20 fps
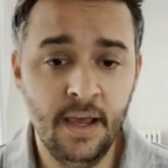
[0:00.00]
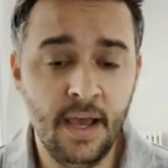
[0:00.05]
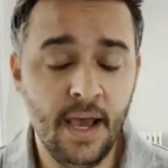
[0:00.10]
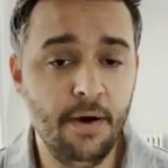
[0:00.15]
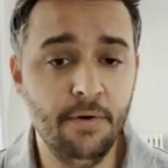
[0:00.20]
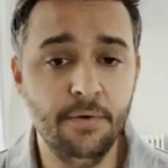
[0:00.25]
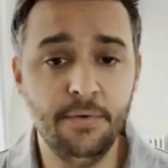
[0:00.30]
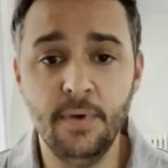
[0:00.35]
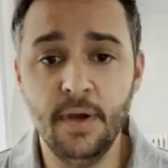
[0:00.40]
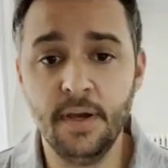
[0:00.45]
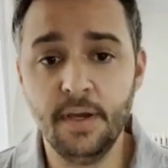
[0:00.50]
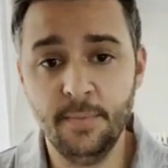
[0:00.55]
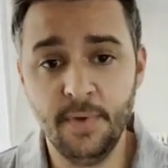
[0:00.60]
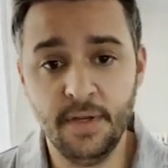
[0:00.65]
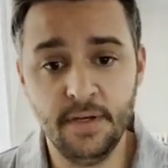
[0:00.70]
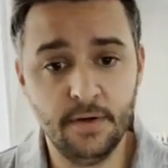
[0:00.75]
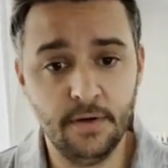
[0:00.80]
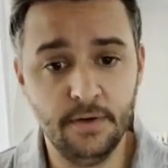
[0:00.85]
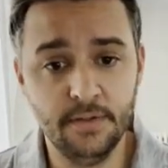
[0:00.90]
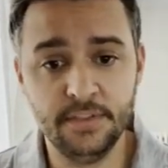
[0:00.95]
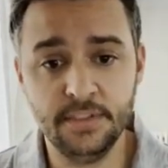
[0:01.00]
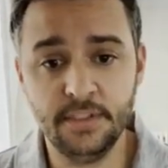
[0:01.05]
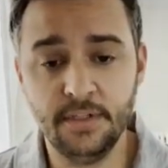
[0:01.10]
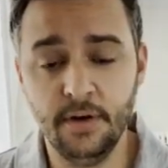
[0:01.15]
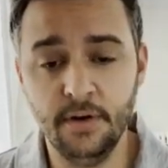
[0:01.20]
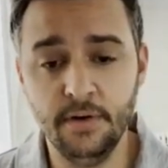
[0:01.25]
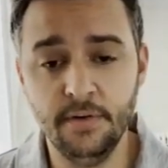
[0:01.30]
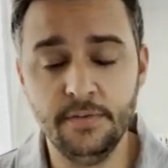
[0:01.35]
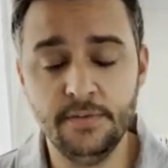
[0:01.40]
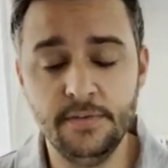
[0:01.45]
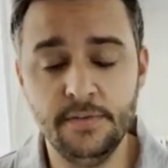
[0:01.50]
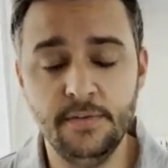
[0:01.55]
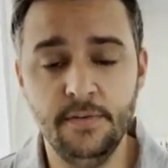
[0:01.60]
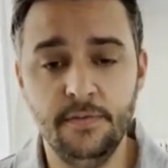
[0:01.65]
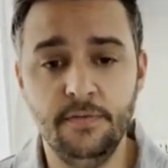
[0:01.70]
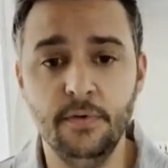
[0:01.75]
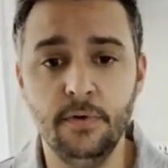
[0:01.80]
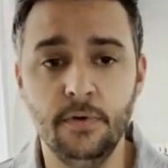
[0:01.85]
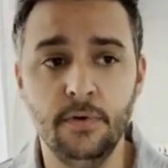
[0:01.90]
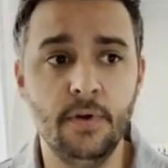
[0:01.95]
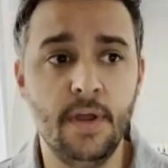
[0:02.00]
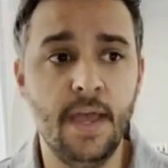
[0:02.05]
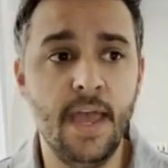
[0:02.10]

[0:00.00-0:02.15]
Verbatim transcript: I would recommend Cart2Cart for